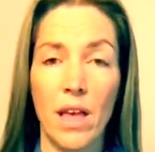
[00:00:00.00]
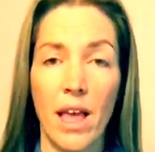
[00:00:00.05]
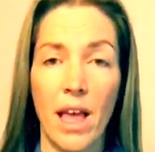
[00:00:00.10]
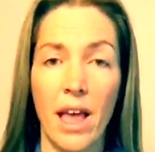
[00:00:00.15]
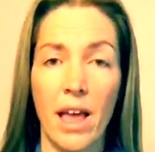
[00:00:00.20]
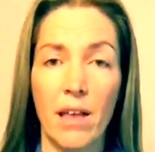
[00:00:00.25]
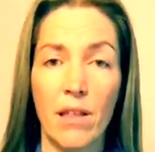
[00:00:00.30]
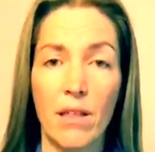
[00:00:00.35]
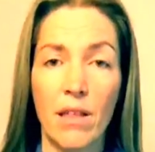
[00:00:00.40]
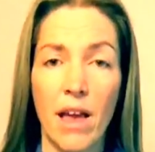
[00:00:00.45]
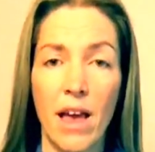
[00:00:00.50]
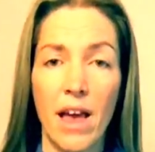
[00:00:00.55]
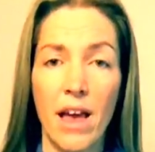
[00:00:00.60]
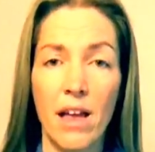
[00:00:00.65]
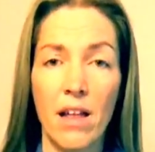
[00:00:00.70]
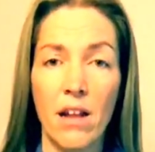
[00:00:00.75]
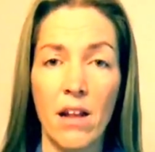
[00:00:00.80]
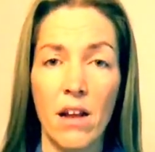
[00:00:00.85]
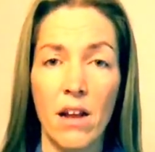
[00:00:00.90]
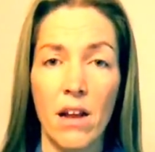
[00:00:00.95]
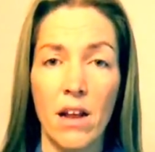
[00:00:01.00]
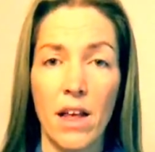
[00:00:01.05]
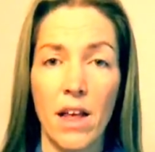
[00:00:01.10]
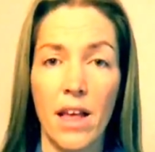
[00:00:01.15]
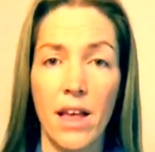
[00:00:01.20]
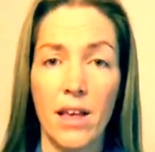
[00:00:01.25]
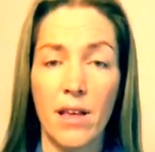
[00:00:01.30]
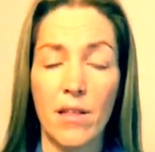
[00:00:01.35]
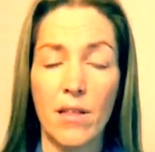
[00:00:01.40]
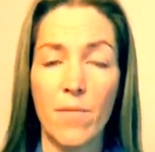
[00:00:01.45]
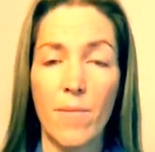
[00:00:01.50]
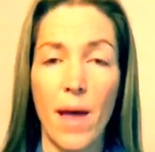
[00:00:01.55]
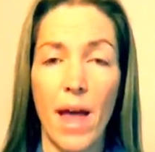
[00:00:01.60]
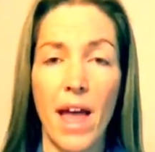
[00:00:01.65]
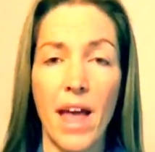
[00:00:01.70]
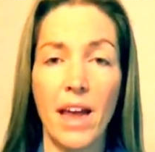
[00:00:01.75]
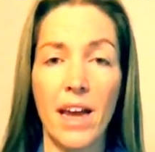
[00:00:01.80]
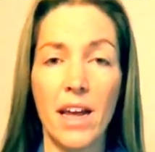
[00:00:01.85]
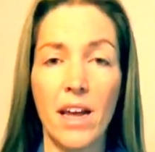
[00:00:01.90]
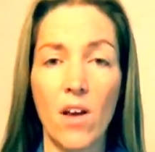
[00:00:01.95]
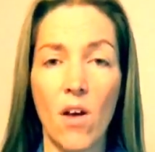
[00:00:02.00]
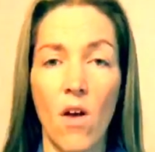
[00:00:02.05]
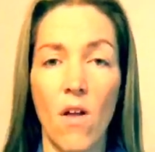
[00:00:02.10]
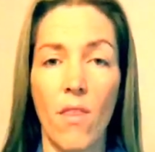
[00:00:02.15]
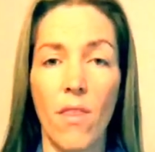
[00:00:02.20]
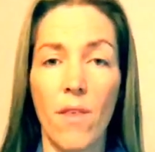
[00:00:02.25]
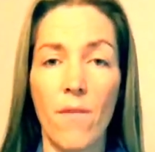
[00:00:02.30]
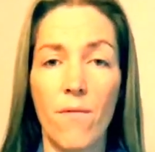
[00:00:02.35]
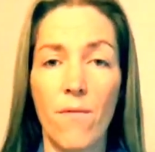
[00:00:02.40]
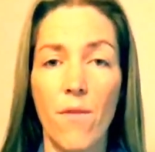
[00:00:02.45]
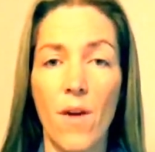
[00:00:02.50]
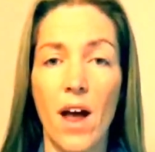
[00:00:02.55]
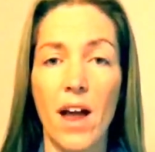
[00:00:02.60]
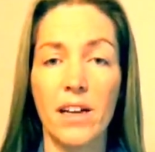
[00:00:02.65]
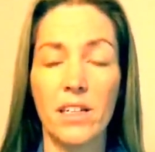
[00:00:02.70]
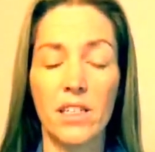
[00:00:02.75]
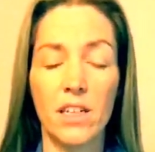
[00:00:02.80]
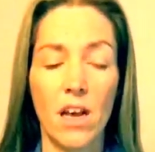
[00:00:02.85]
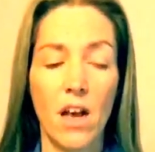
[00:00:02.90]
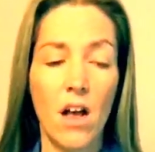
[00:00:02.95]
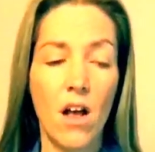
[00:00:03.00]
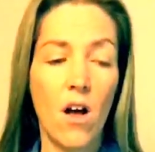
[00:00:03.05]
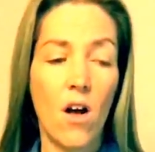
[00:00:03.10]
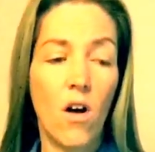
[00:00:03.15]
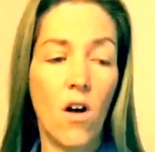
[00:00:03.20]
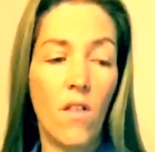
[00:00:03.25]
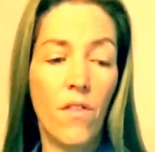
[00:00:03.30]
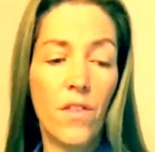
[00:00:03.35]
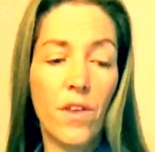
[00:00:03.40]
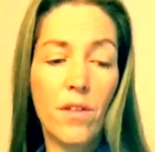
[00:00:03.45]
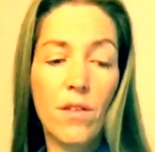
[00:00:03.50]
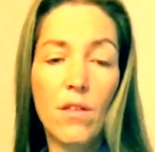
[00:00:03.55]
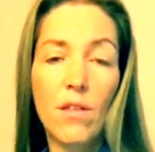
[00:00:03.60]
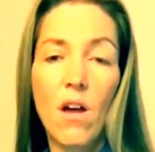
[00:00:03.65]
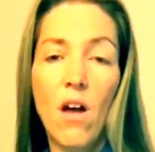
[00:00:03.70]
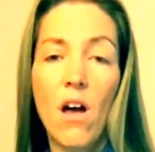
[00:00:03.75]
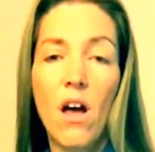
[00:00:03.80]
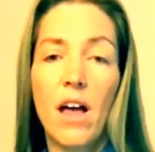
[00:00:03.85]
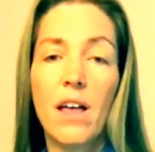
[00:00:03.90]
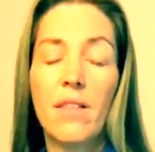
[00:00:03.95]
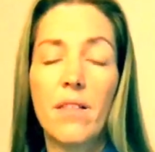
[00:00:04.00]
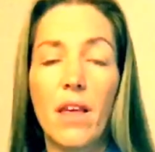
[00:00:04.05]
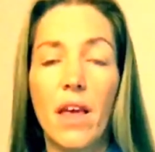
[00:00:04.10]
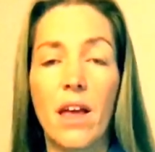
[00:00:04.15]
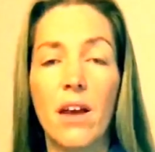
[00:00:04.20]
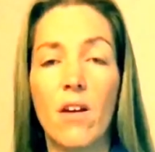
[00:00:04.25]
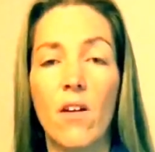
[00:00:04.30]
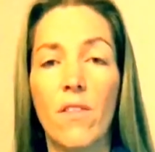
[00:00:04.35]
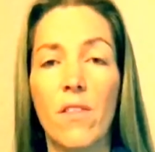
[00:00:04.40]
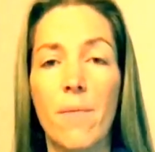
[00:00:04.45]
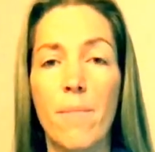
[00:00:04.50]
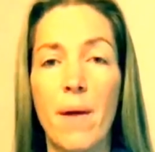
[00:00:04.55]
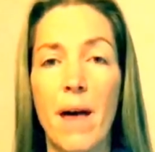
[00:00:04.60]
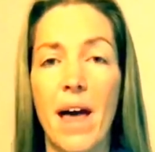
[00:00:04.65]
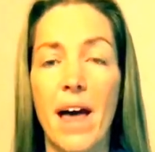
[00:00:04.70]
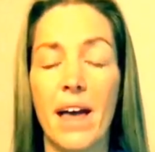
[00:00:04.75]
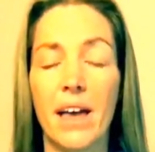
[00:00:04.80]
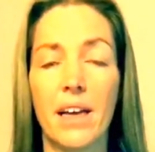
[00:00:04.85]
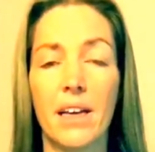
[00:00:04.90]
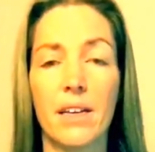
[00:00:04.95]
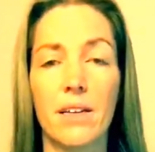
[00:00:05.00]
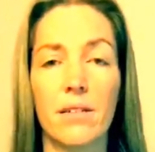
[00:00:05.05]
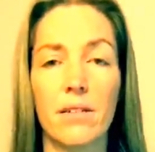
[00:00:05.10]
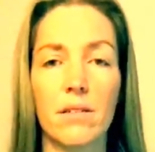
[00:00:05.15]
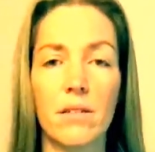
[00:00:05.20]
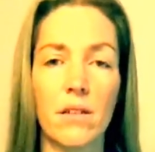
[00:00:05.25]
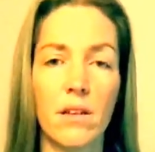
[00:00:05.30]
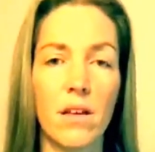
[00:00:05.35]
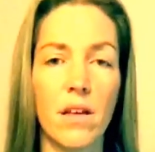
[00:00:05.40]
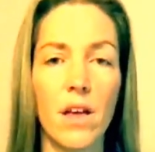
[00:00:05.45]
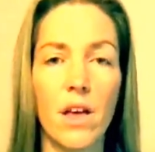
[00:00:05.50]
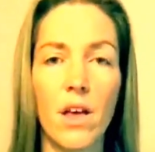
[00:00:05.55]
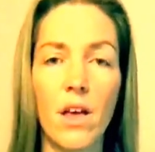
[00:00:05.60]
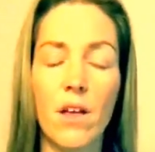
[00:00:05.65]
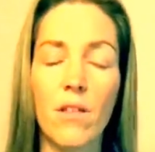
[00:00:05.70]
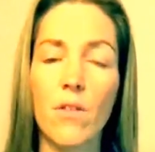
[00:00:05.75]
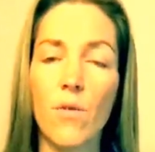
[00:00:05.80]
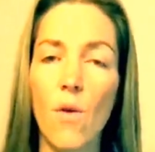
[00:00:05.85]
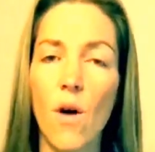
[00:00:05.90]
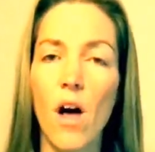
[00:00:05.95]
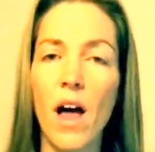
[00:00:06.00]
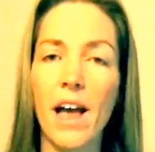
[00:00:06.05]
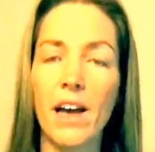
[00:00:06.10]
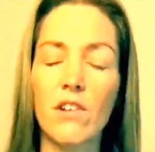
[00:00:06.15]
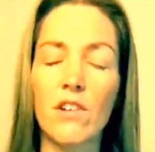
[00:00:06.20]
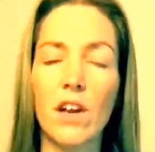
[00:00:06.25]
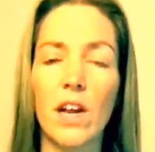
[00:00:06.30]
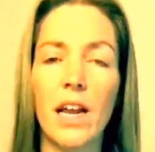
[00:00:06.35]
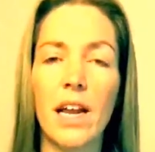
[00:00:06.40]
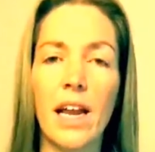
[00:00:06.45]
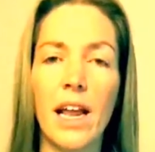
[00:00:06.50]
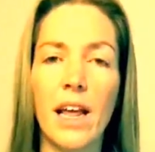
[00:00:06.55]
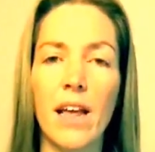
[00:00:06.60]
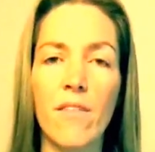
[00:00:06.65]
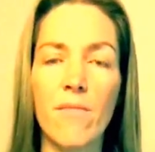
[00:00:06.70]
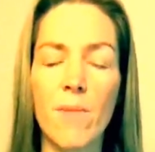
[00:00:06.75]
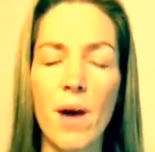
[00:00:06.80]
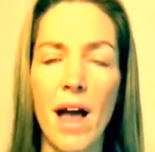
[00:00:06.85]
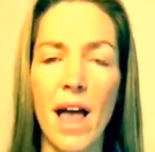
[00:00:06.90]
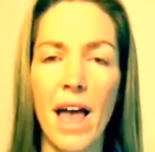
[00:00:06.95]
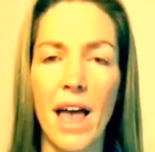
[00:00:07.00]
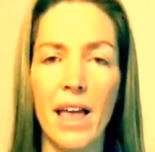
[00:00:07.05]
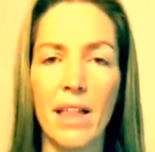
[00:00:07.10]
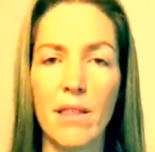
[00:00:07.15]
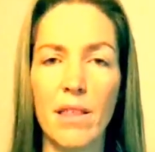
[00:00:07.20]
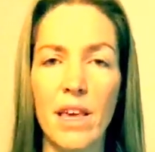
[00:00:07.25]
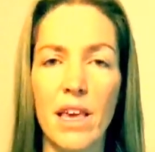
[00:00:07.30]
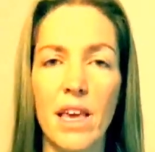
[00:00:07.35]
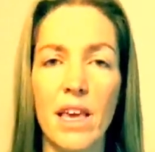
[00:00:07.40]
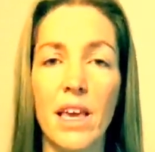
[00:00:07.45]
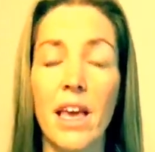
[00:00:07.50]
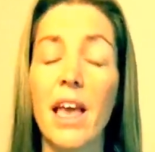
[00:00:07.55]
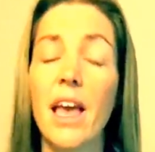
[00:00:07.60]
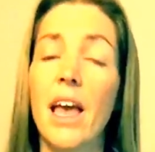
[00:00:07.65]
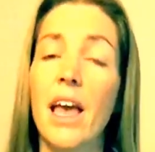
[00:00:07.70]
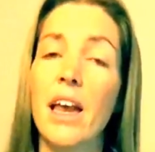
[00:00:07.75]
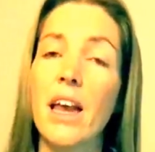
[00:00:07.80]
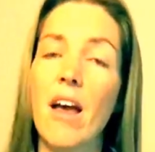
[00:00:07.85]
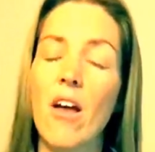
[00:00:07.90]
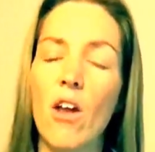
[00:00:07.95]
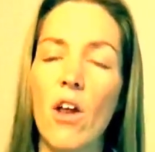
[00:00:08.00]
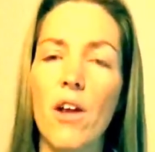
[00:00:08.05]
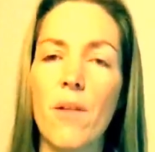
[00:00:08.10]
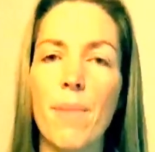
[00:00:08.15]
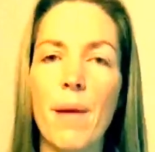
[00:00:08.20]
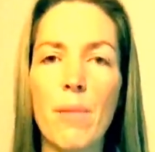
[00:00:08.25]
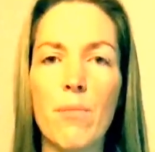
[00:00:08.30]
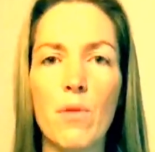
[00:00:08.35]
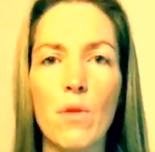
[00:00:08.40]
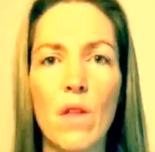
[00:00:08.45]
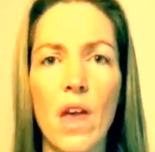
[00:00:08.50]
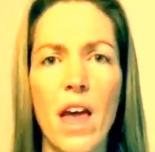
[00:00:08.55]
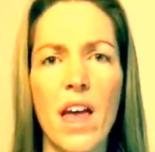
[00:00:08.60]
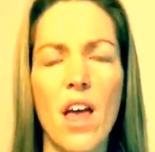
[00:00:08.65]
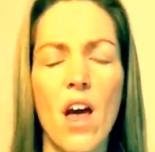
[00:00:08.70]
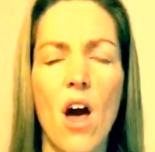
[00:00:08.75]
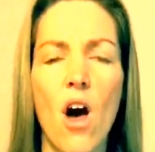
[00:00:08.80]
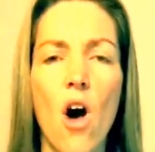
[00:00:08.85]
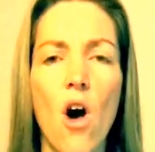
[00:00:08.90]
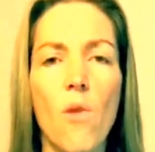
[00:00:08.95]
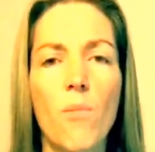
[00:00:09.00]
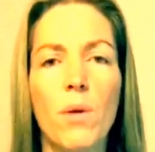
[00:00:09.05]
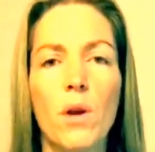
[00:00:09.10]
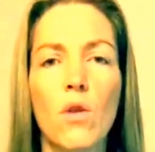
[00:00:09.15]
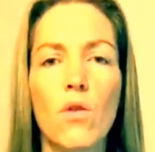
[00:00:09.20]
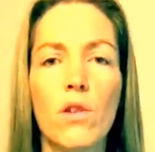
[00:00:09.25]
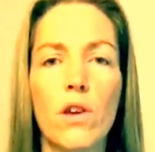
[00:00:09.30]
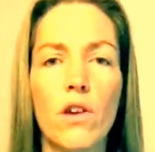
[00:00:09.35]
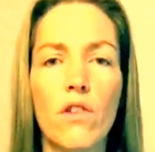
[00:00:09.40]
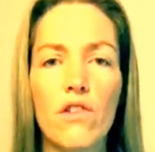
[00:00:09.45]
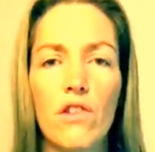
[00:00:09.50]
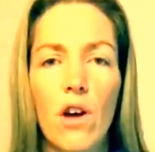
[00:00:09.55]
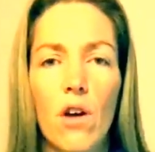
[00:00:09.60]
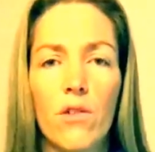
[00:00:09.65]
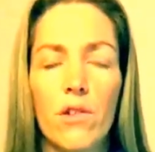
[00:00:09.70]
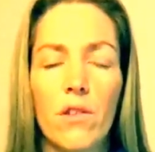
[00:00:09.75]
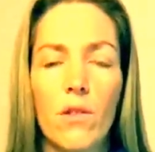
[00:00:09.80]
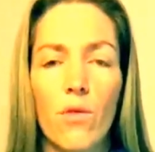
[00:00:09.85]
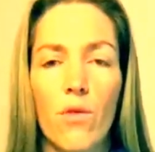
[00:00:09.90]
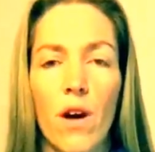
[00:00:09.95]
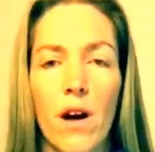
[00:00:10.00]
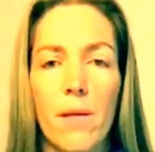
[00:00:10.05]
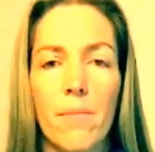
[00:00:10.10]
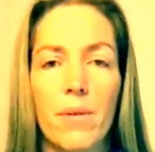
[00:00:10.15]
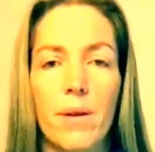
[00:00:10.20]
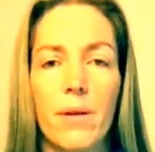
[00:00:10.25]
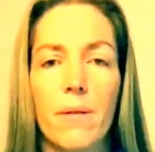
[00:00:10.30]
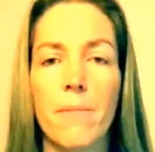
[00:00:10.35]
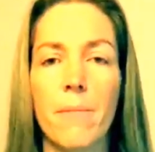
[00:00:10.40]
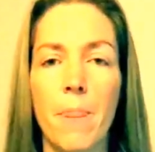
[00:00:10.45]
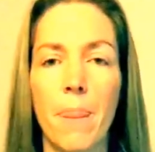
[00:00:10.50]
Exhale, expanding on the front, on the sides, and on the back. So I actually leave my hands here. Now, a lot of people say, oh, but look, your shoulders are up.